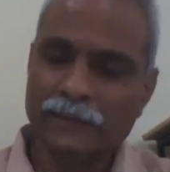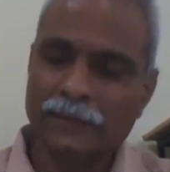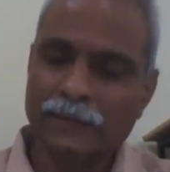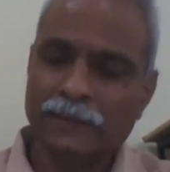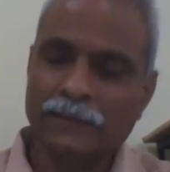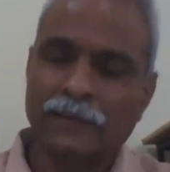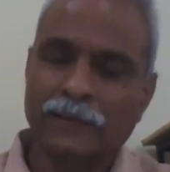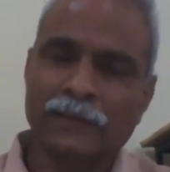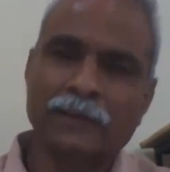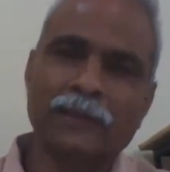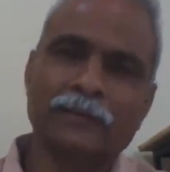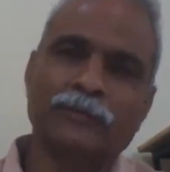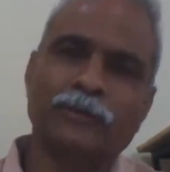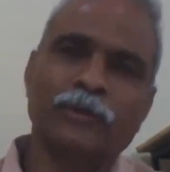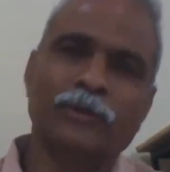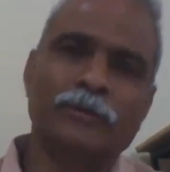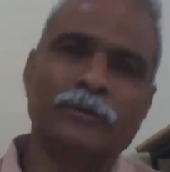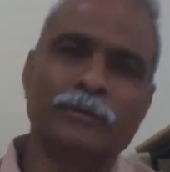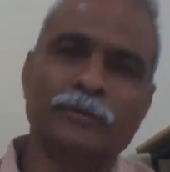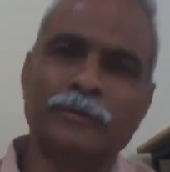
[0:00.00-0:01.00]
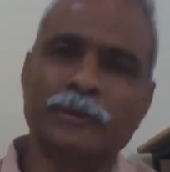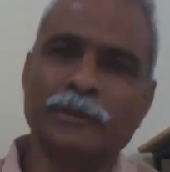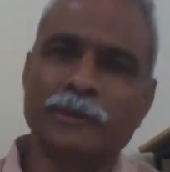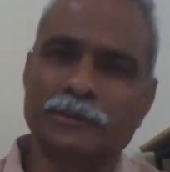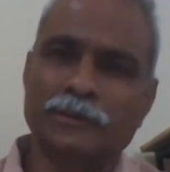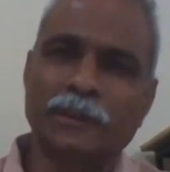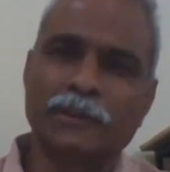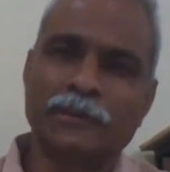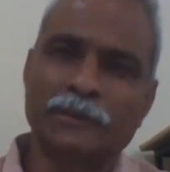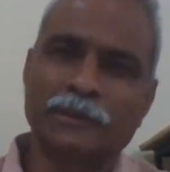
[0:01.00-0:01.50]
And therefore, we
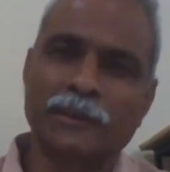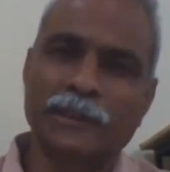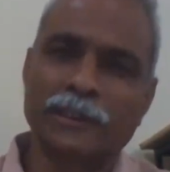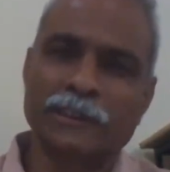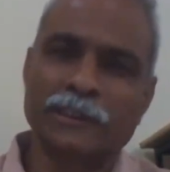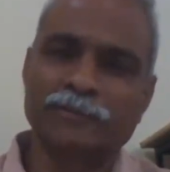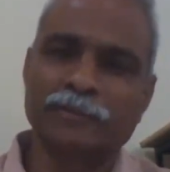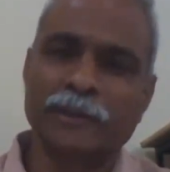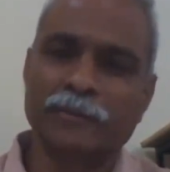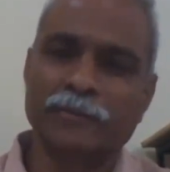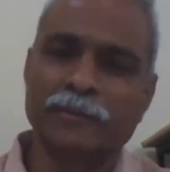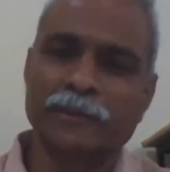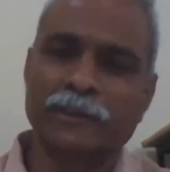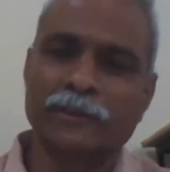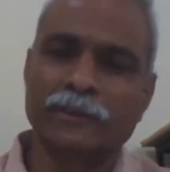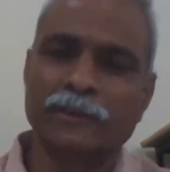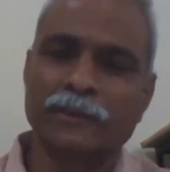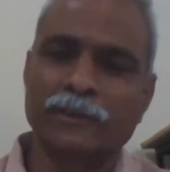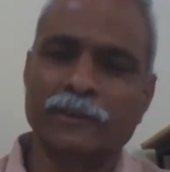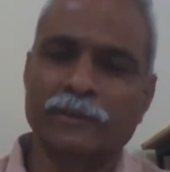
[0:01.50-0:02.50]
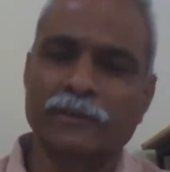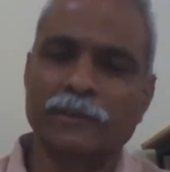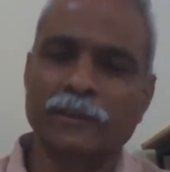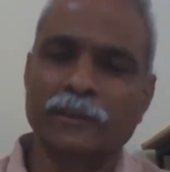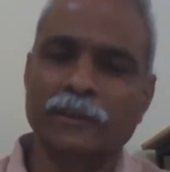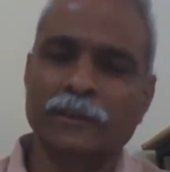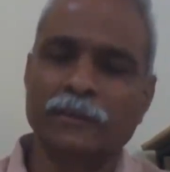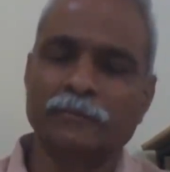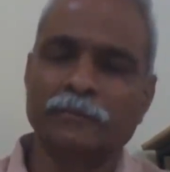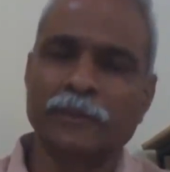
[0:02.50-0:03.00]
started an experiment in
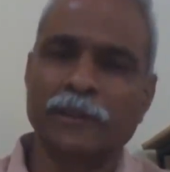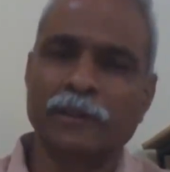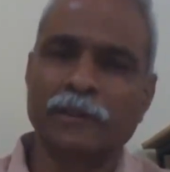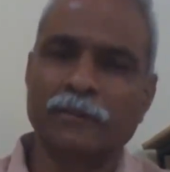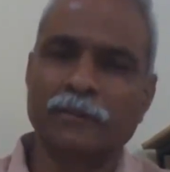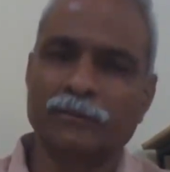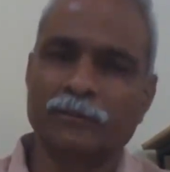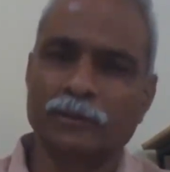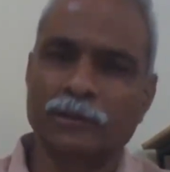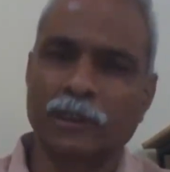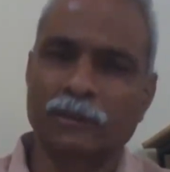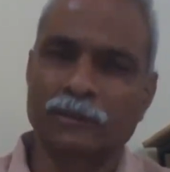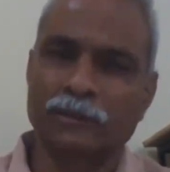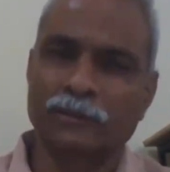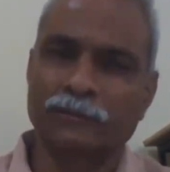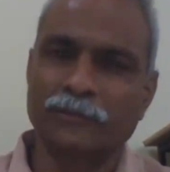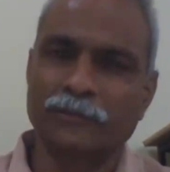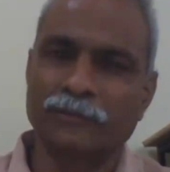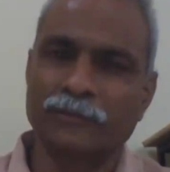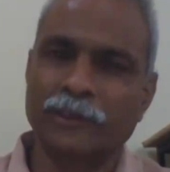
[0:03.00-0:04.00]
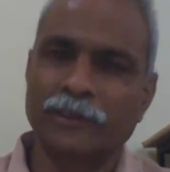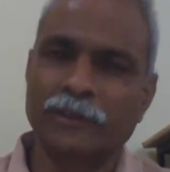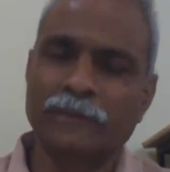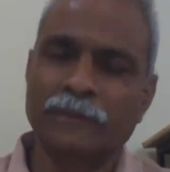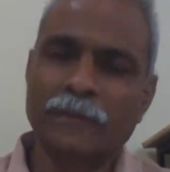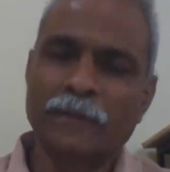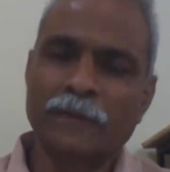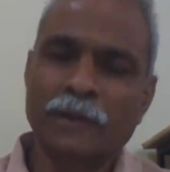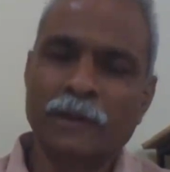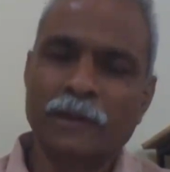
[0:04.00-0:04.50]
middle of 2015.
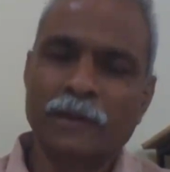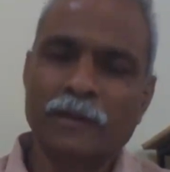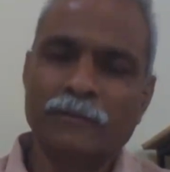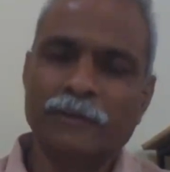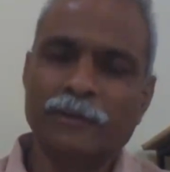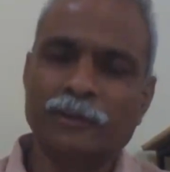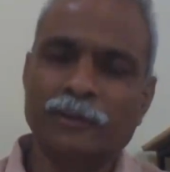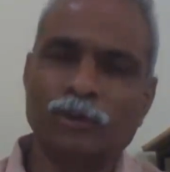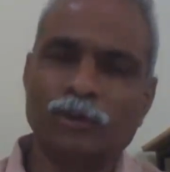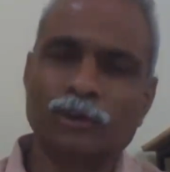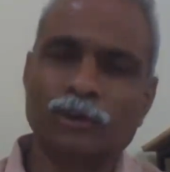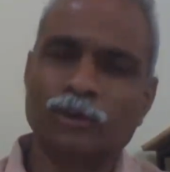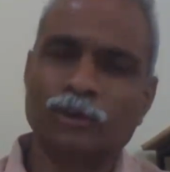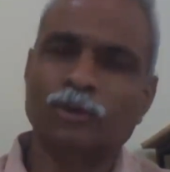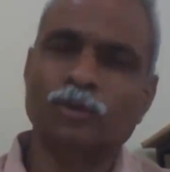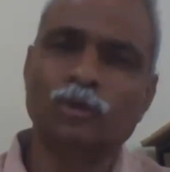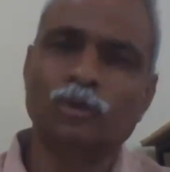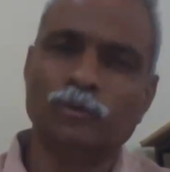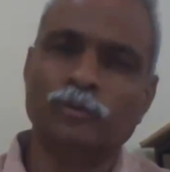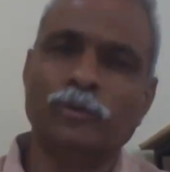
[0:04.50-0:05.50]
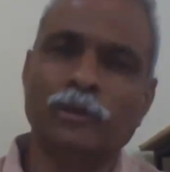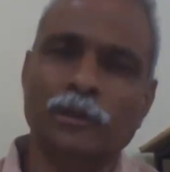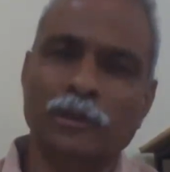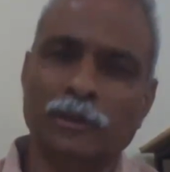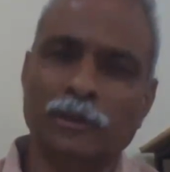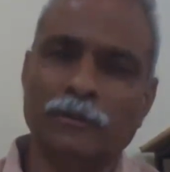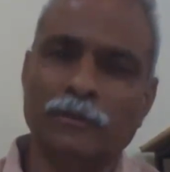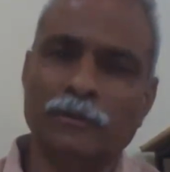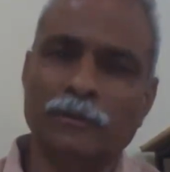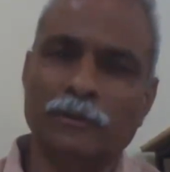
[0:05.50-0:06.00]
We chose two
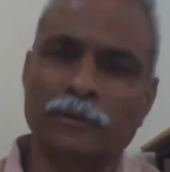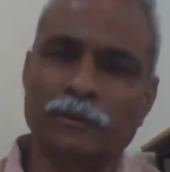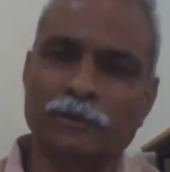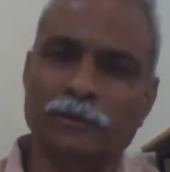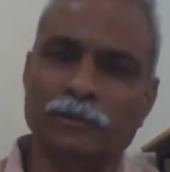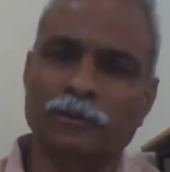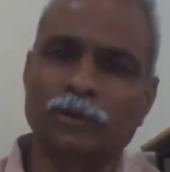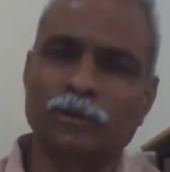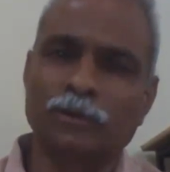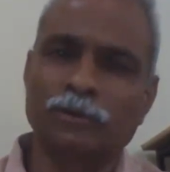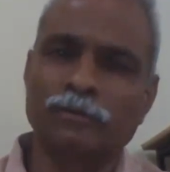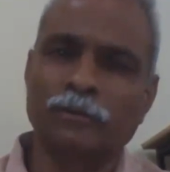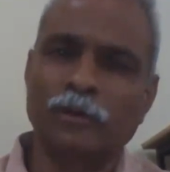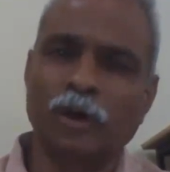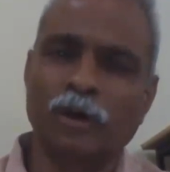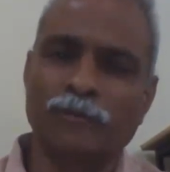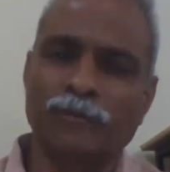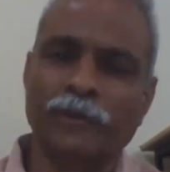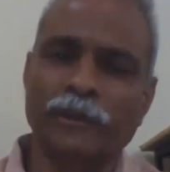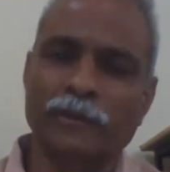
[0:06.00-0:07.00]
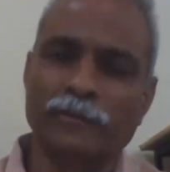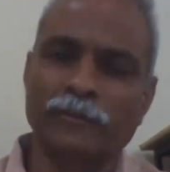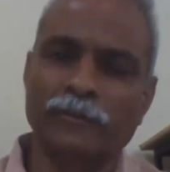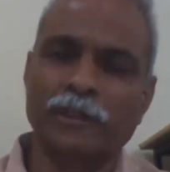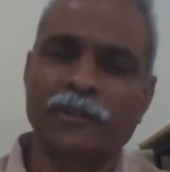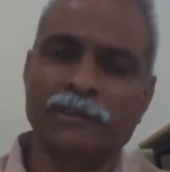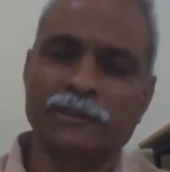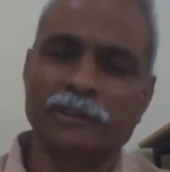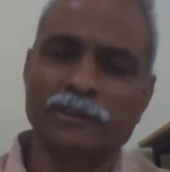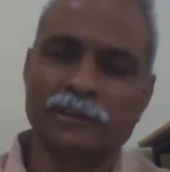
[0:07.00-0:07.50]
off-grid
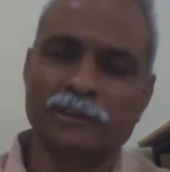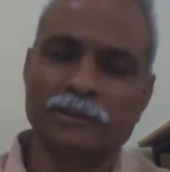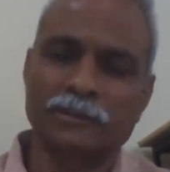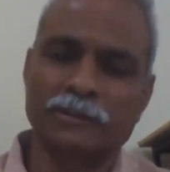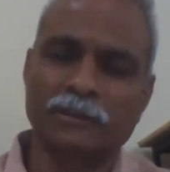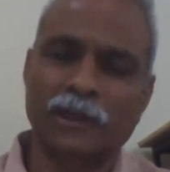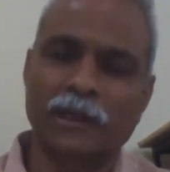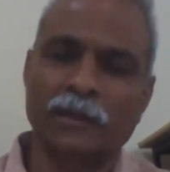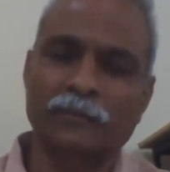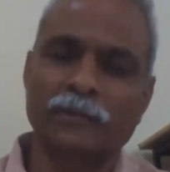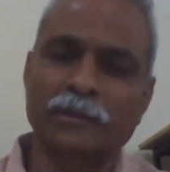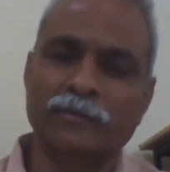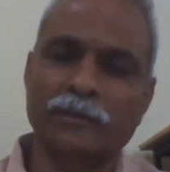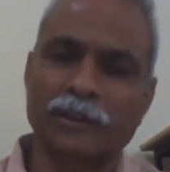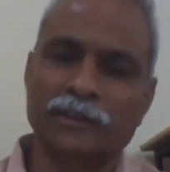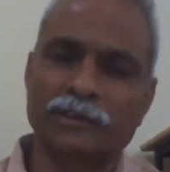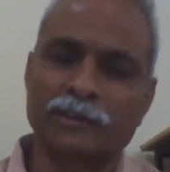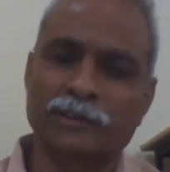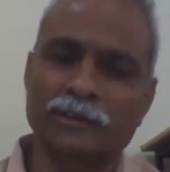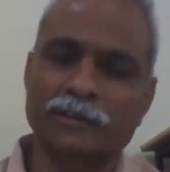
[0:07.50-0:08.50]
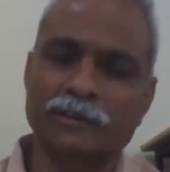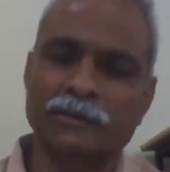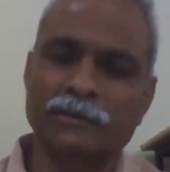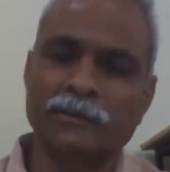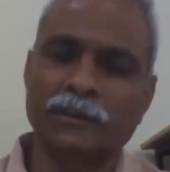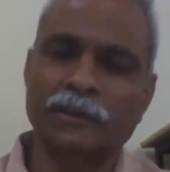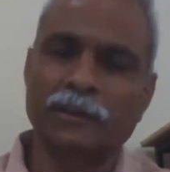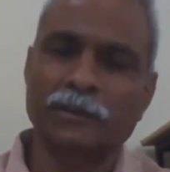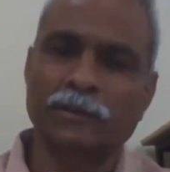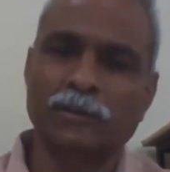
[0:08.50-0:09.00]
villages, tribal villages,
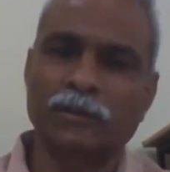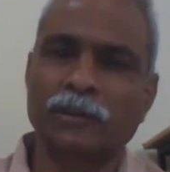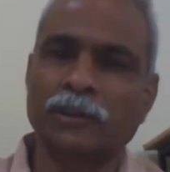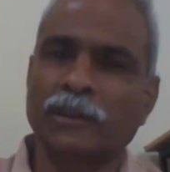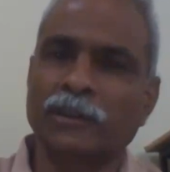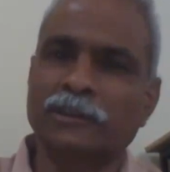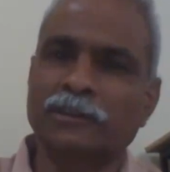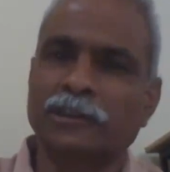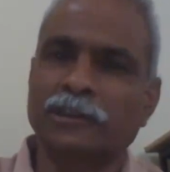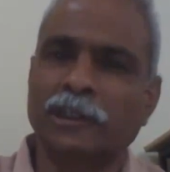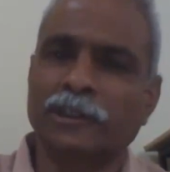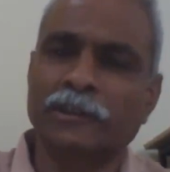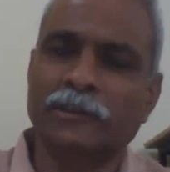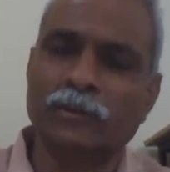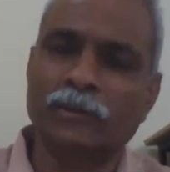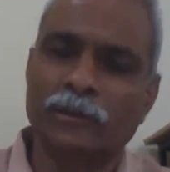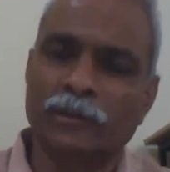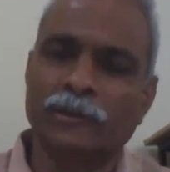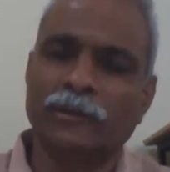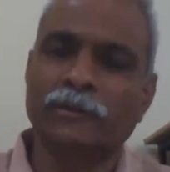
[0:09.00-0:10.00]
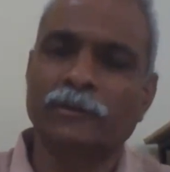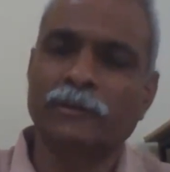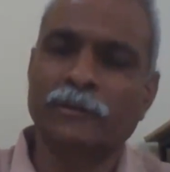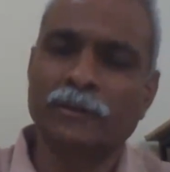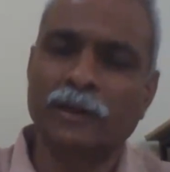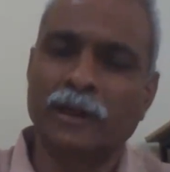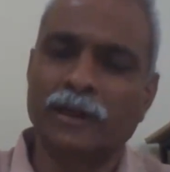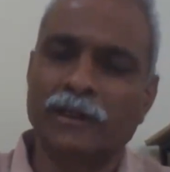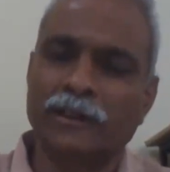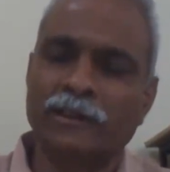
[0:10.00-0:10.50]
Naratoli and Shaitoli in
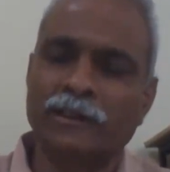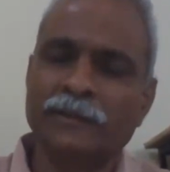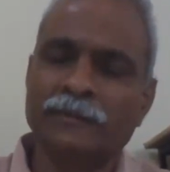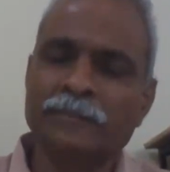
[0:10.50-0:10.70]
Raidi.